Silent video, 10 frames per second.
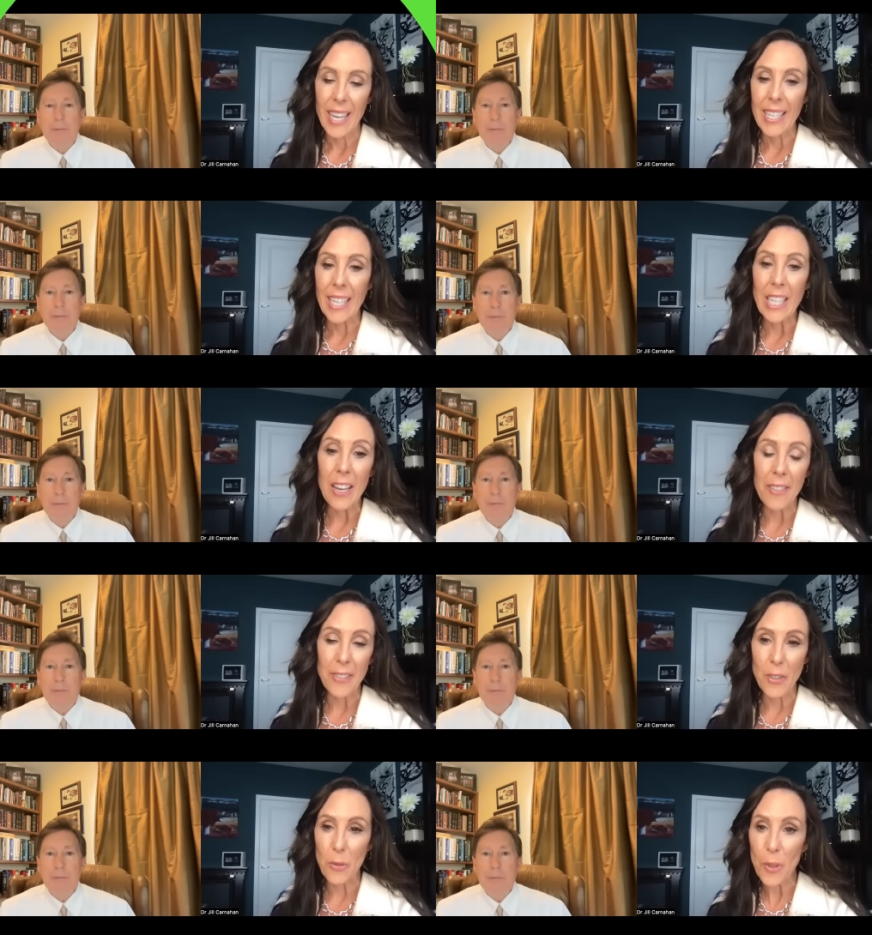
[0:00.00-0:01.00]
Speaker 1: Yeah, and I love
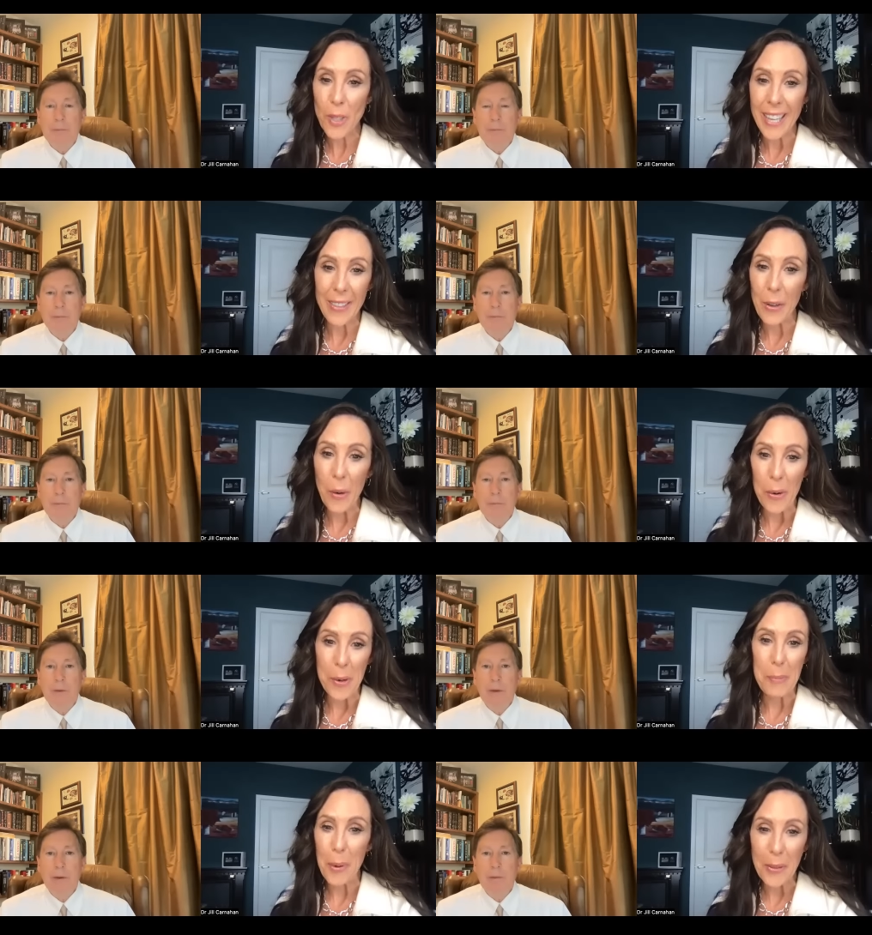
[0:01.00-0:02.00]
this is really at the
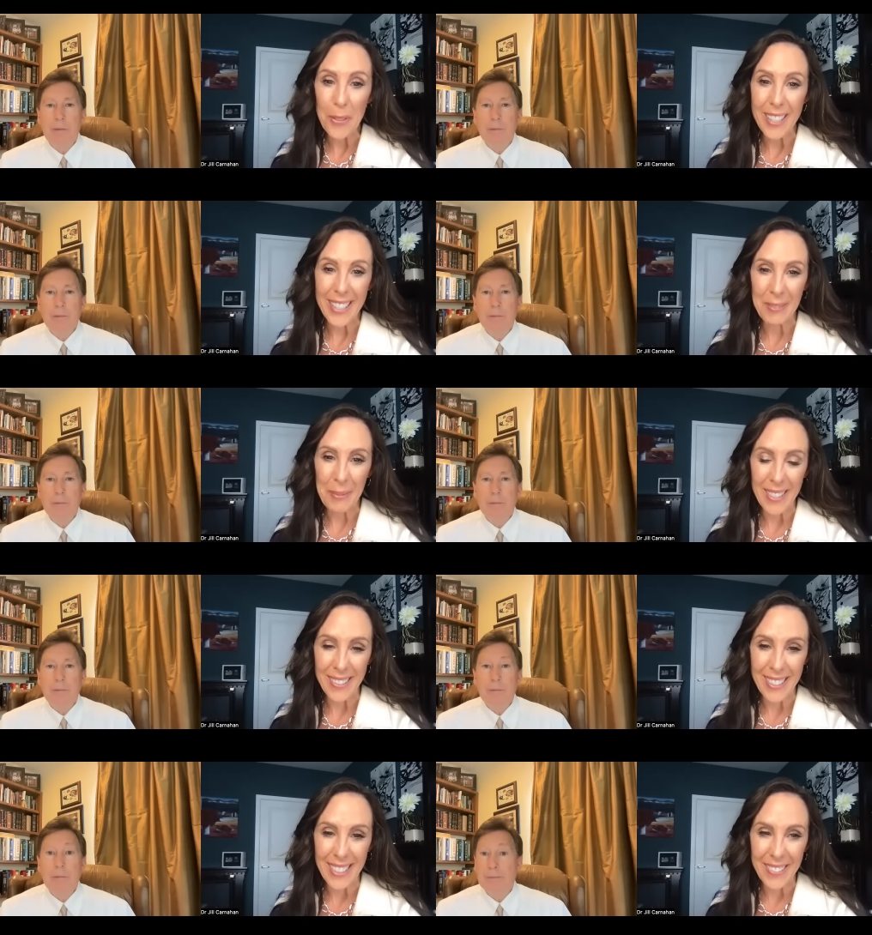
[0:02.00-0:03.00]
core of personalized
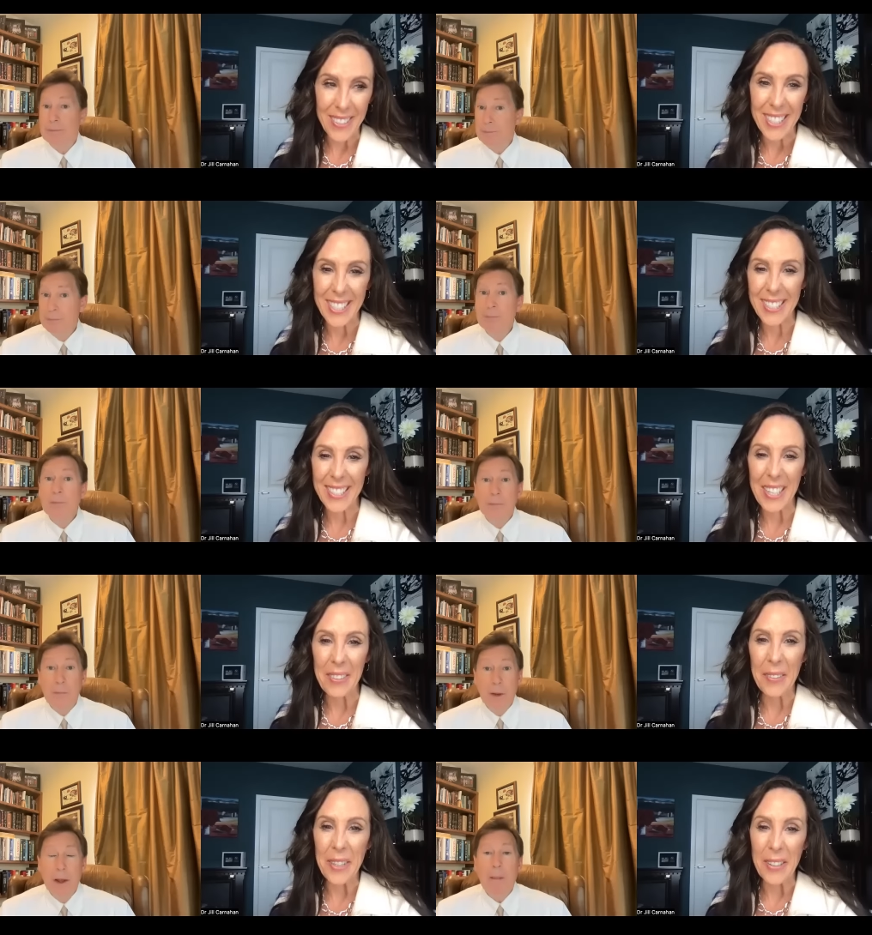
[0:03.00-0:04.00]
medicine, which is
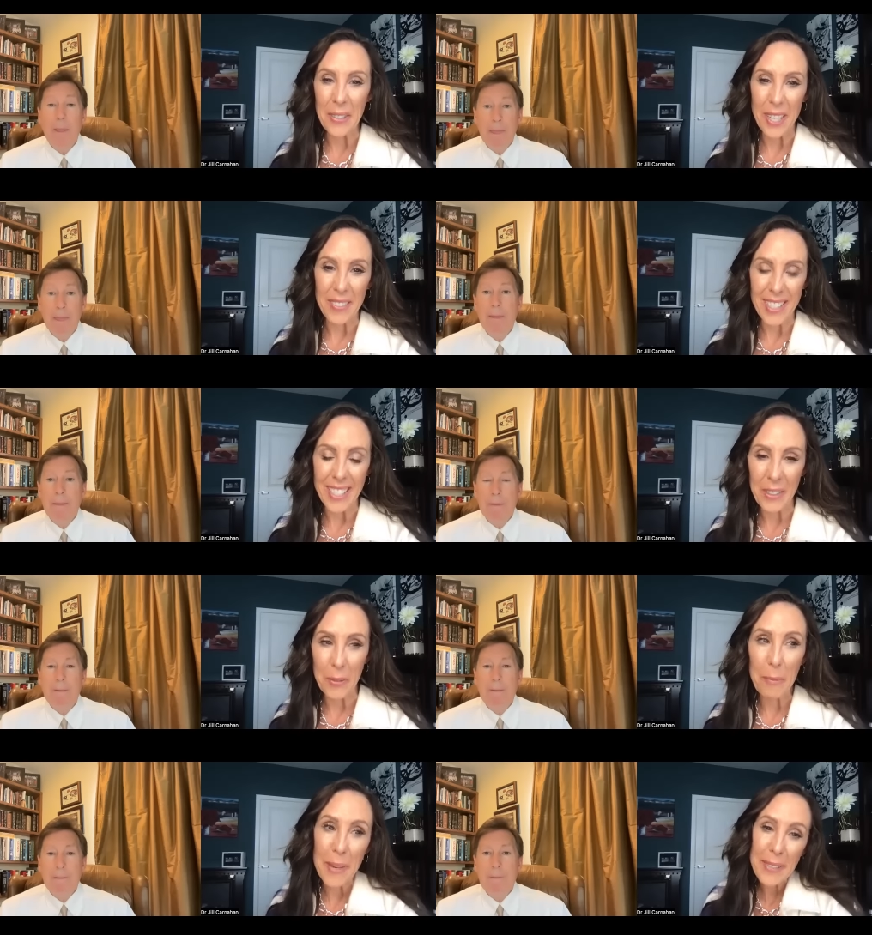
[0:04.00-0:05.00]
what we all strive to
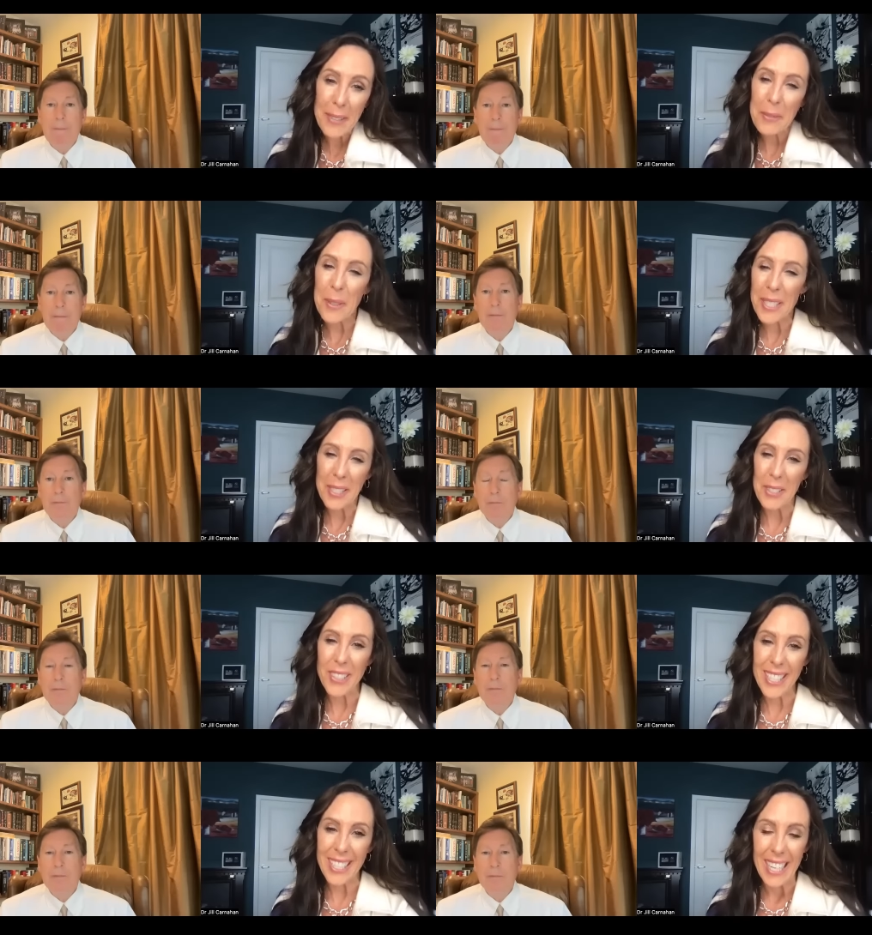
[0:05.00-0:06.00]
do and what medicine really
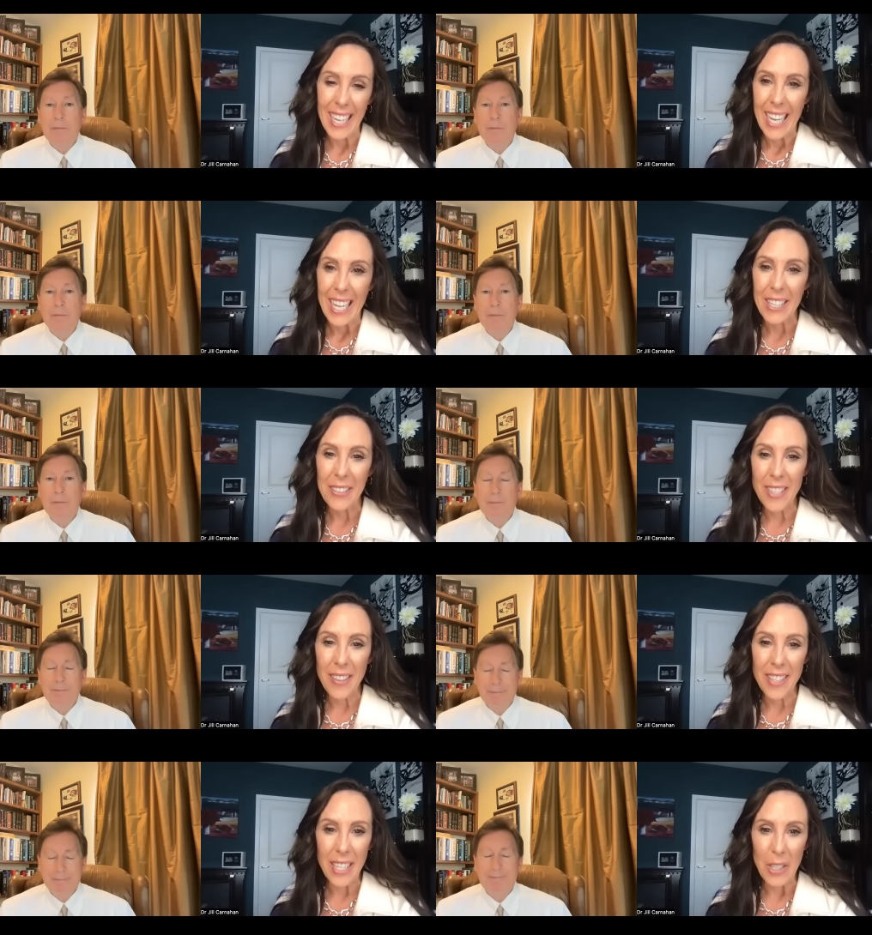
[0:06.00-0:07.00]
should. There's
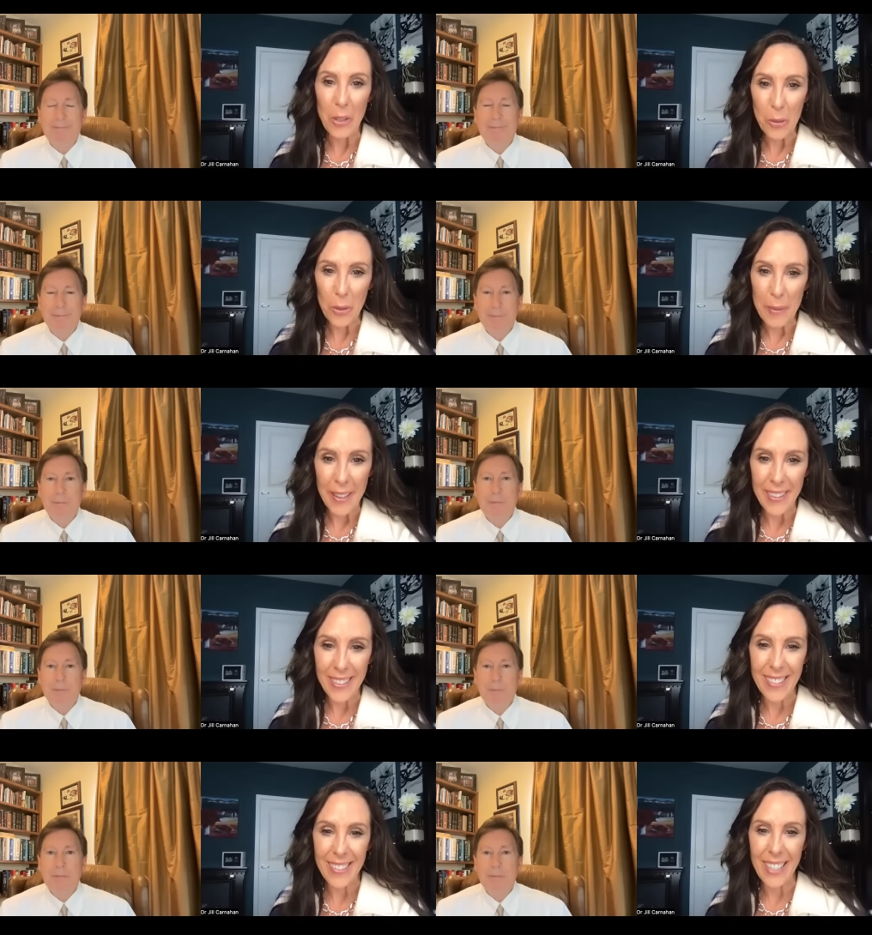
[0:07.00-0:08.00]
nothing unusual about
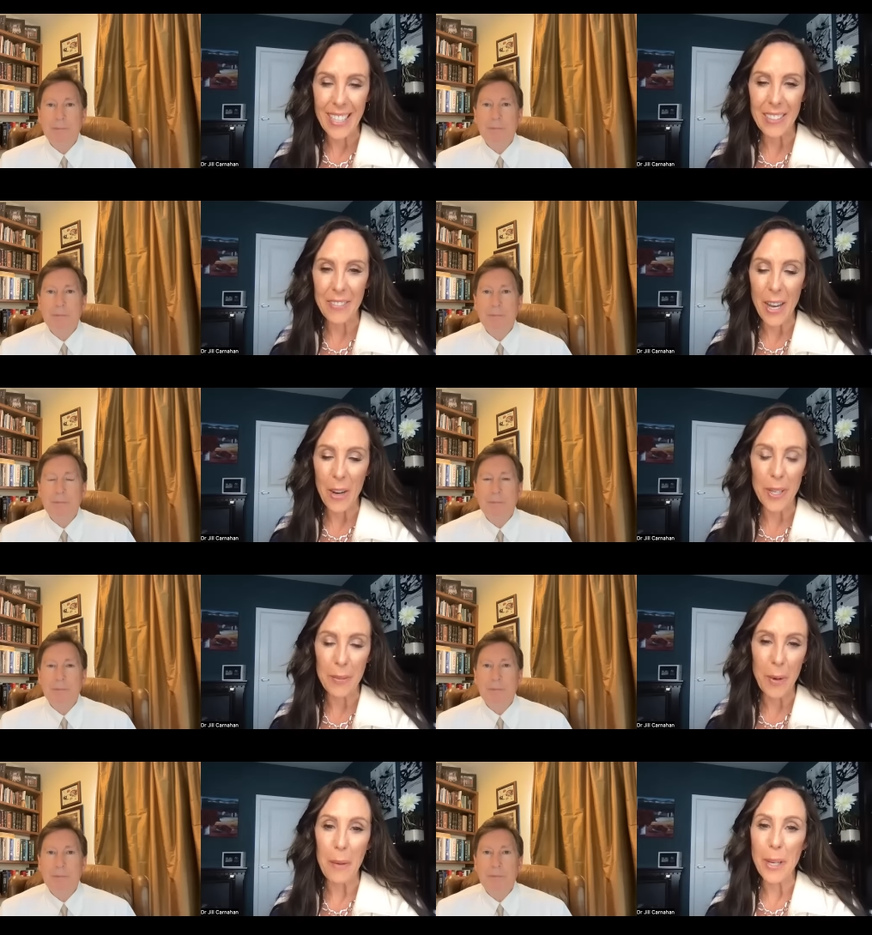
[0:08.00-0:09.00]
this. It's kind of how
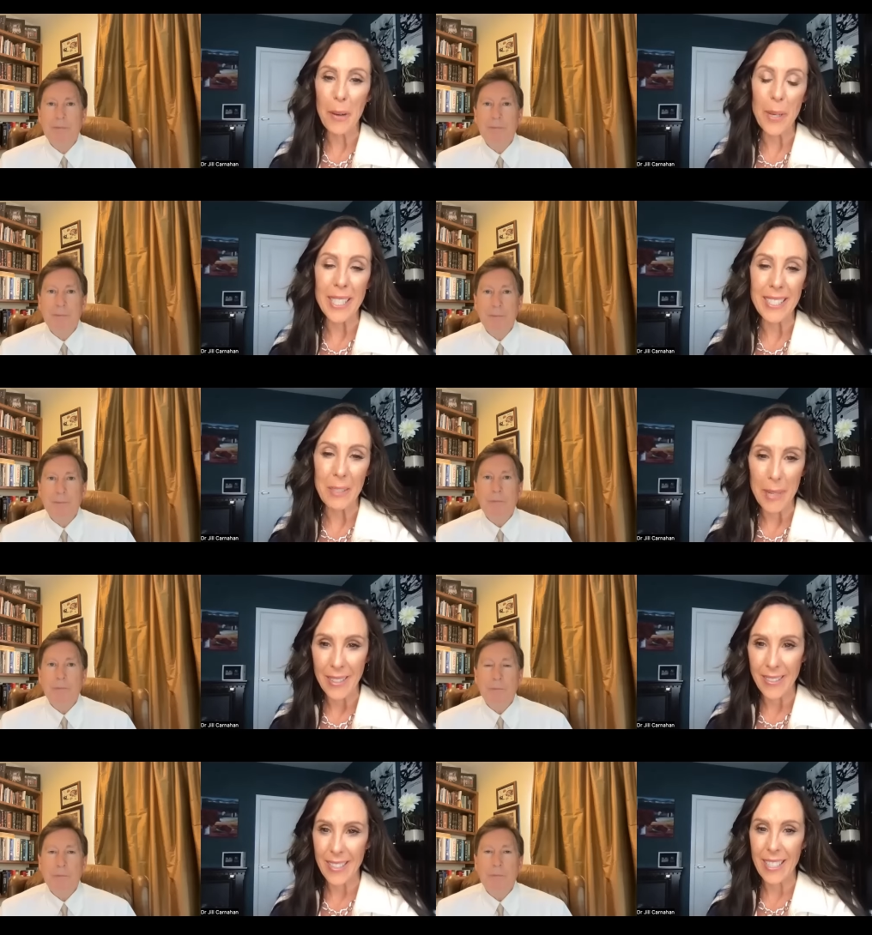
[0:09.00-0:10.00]
why we all went into
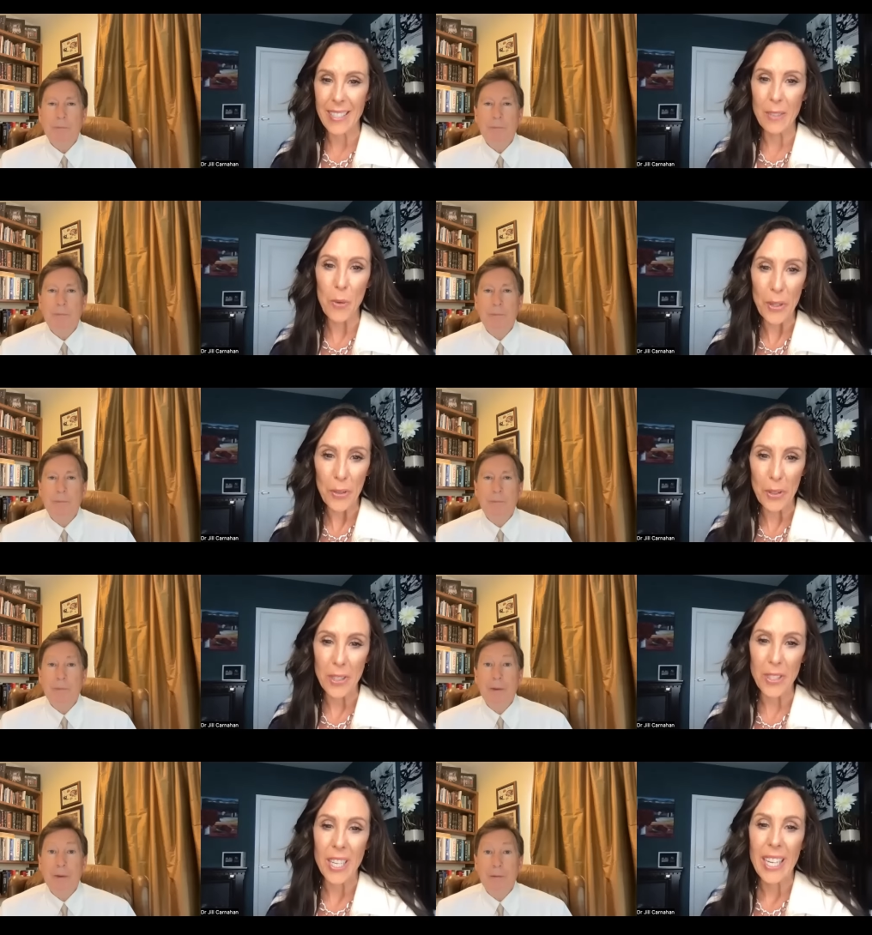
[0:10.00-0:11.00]
medicine and
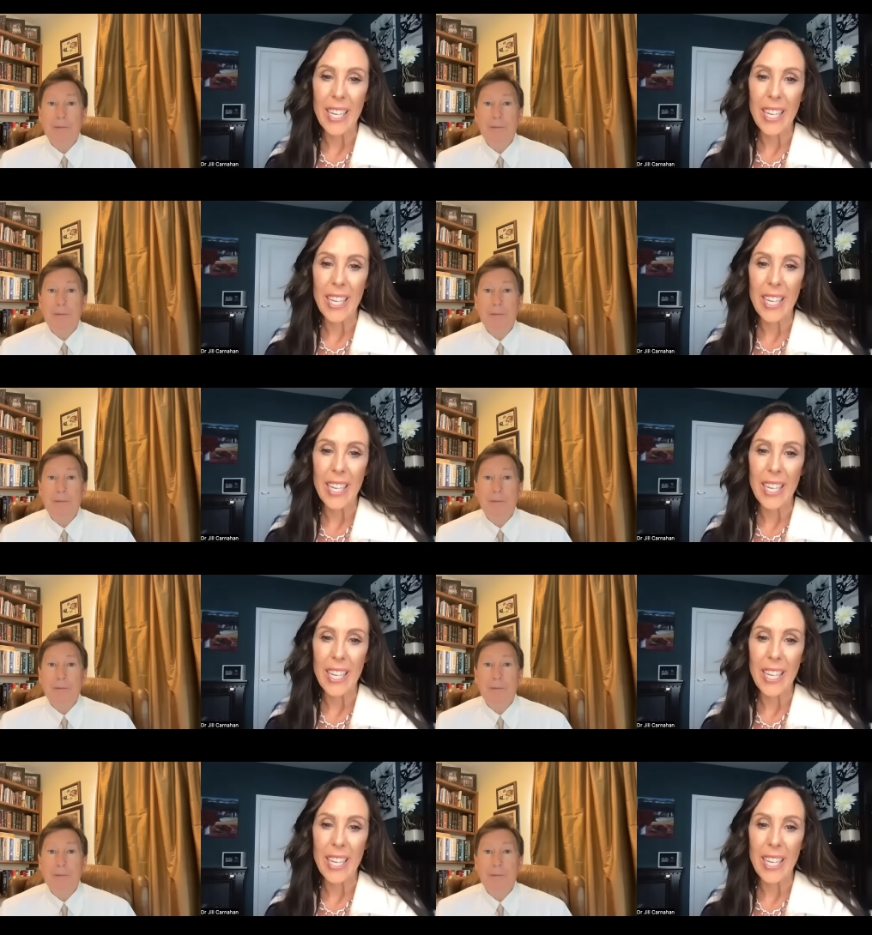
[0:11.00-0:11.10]
research